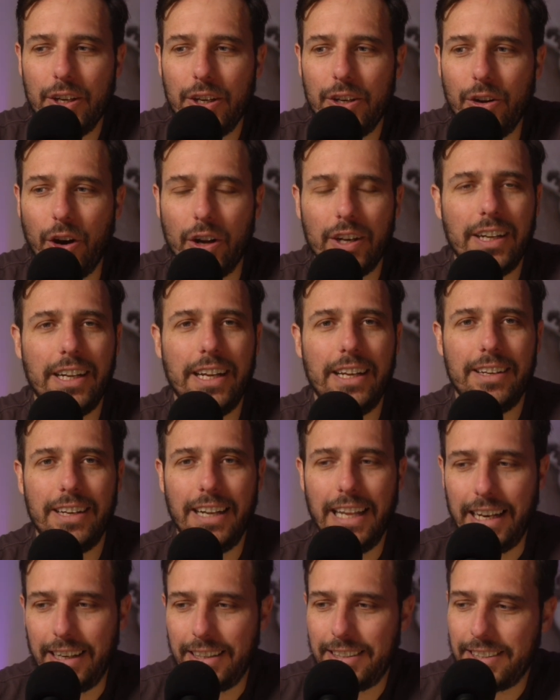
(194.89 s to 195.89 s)
not
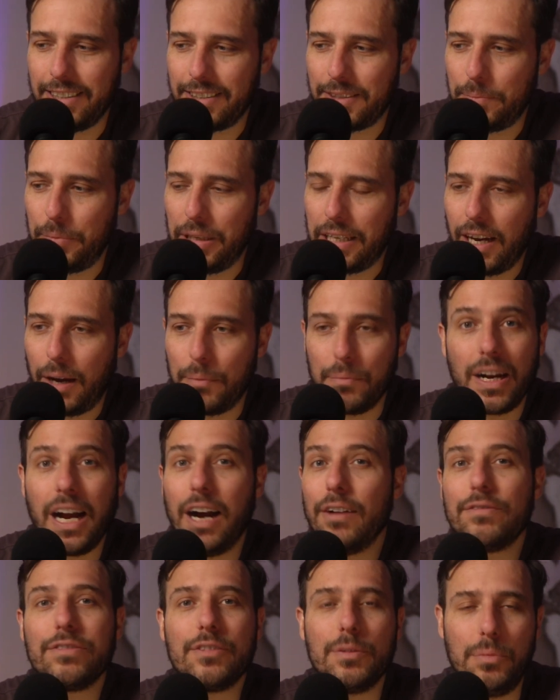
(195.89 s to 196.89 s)
let it just become
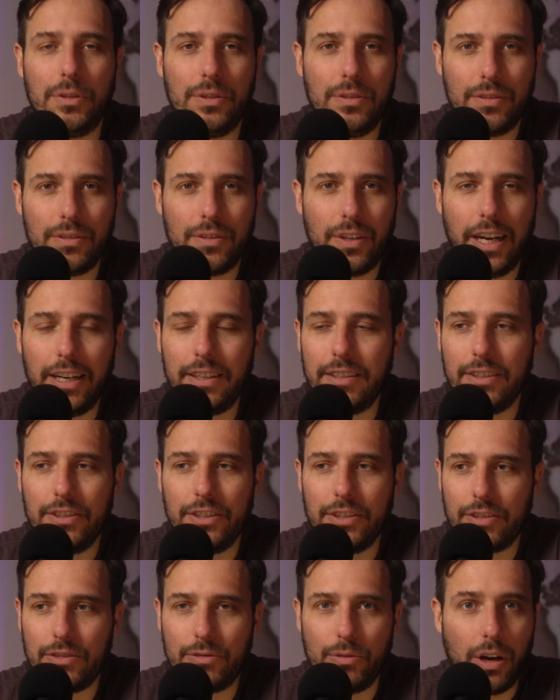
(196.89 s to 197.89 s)
comfortable, right? And
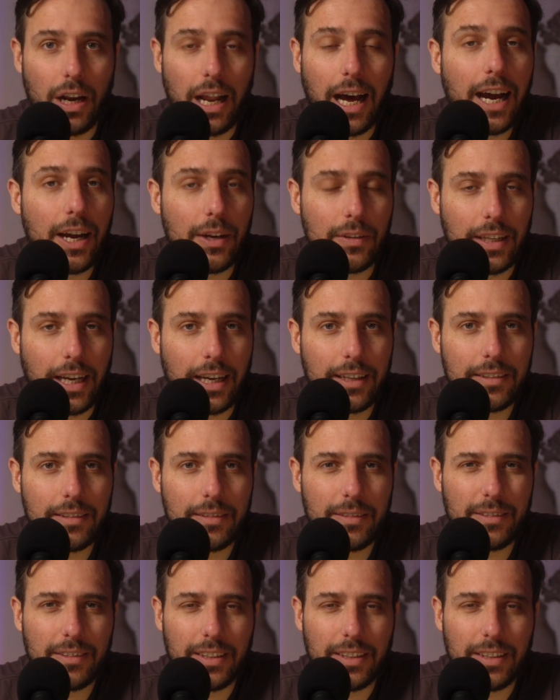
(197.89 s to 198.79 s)
just rely on that.